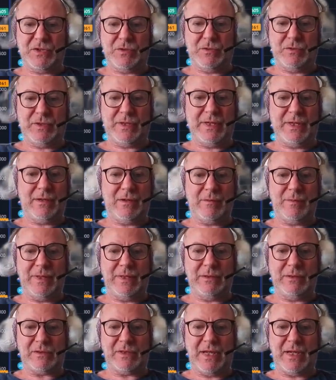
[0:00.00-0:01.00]
You know, I mean, look,
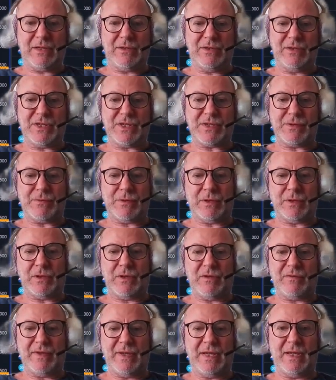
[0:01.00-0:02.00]
that could just roll over
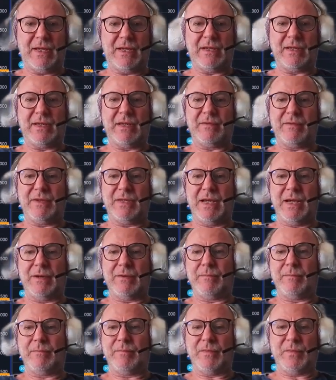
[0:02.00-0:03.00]
here, given that
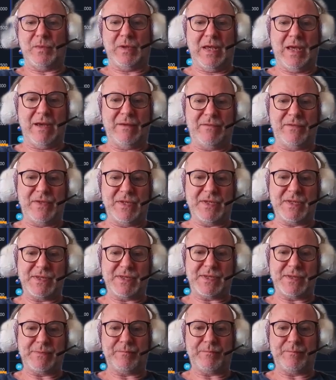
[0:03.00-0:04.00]
we have this
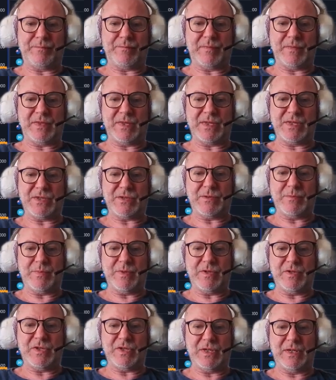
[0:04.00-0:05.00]

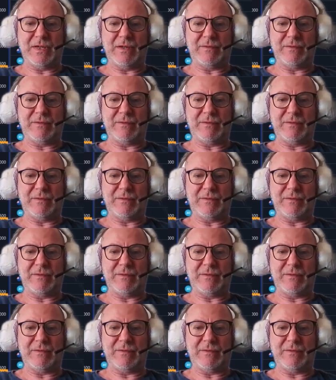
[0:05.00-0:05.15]
distribution level.